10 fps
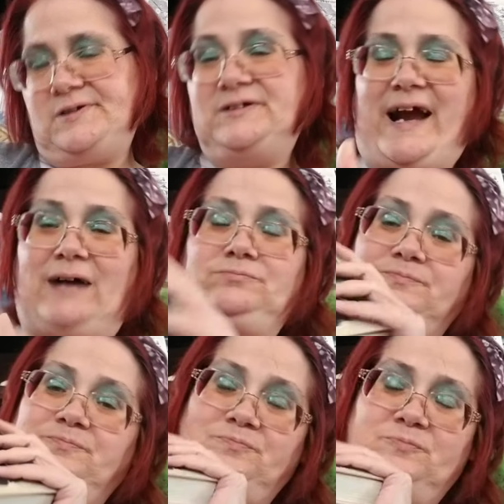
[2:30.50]
Yeah.
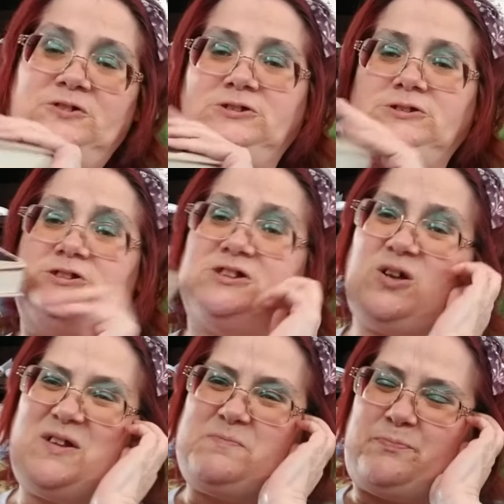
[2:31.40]

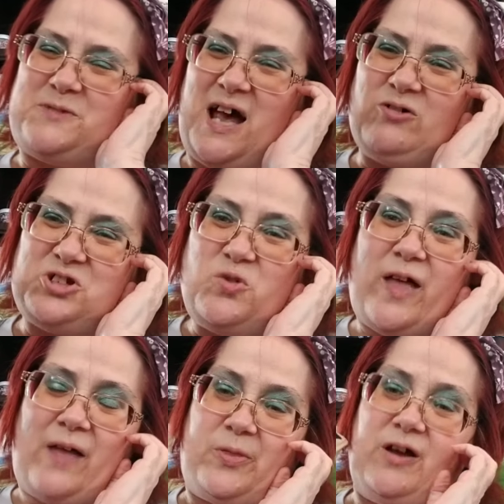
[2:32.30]
So it tells you
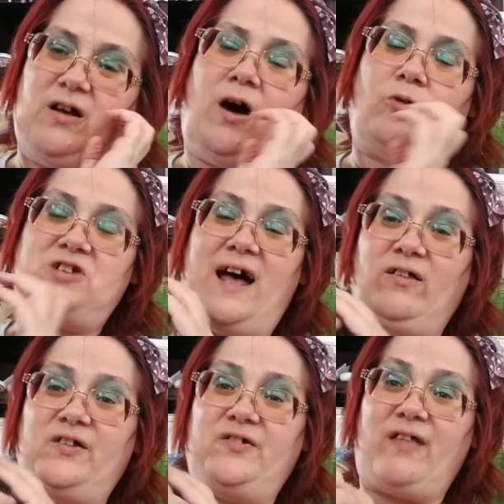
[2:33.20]
that the
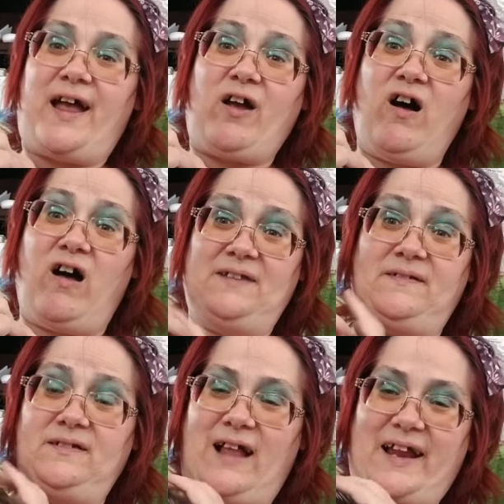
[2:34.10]
hotel is like haunt,
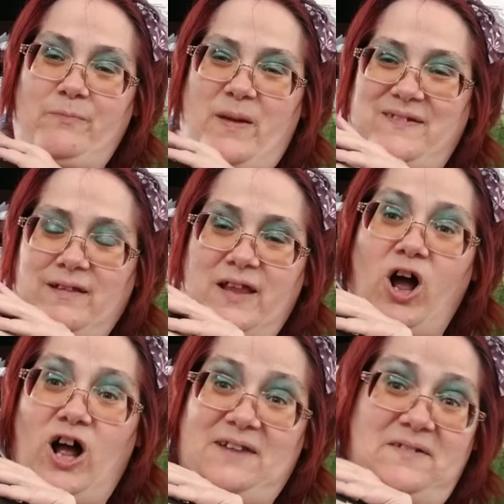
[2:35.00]
like basically
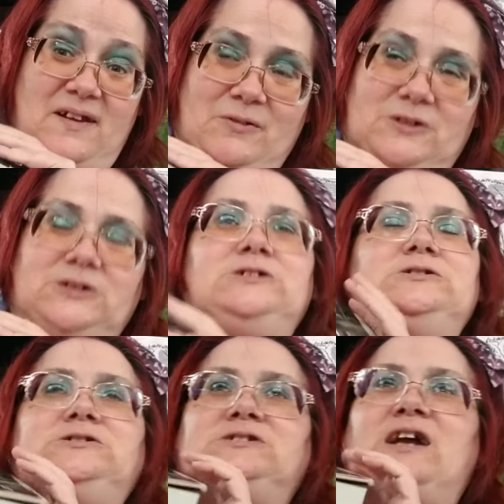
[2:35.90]
haunted.
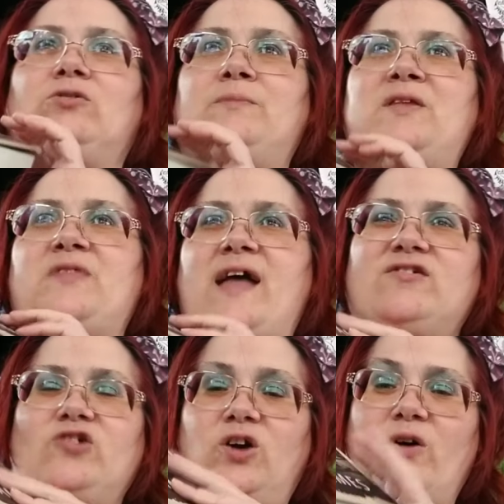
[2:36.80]
That creepy things
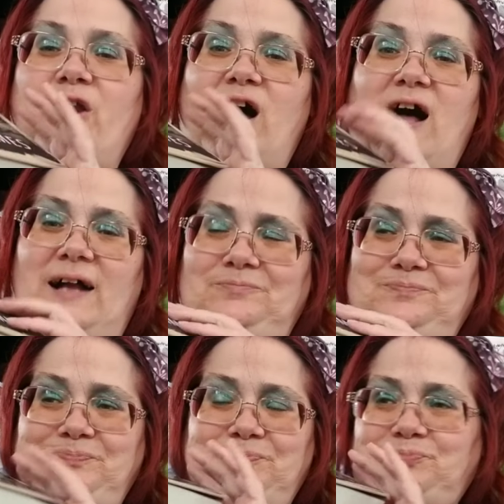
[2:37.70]
are going
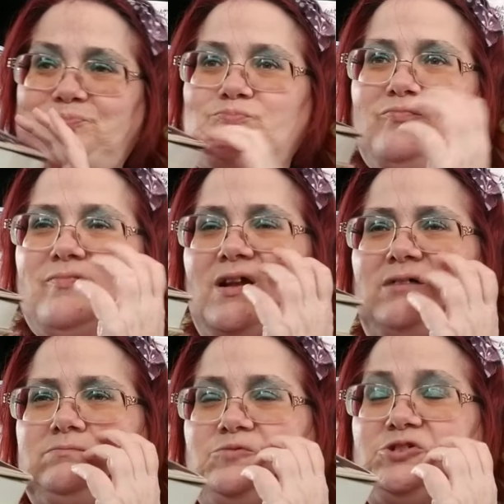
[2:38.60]
on,
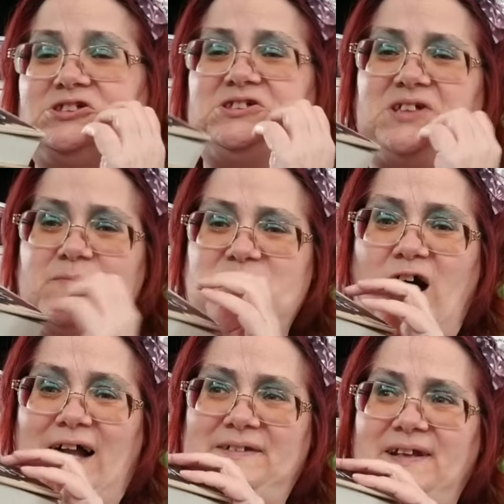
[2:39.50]
and it seems
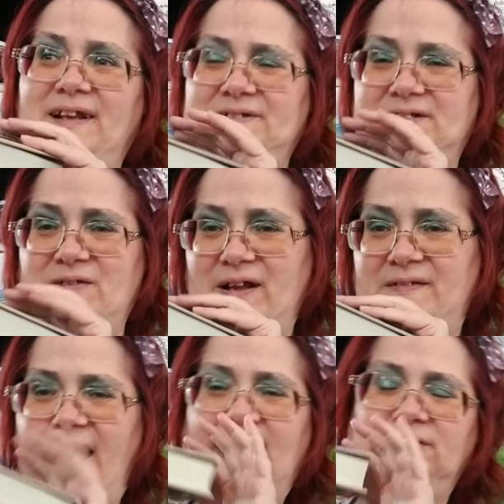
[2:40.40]
haunted and stuff like
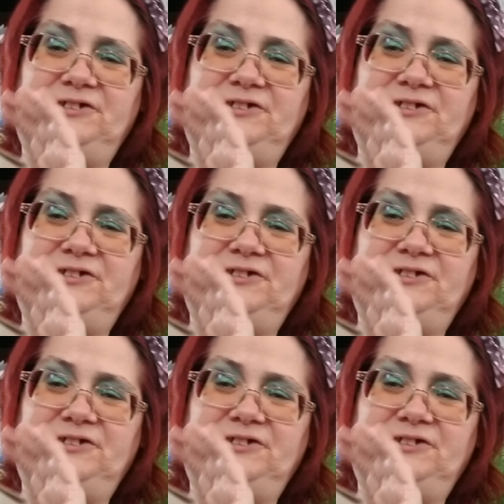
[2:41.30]
that.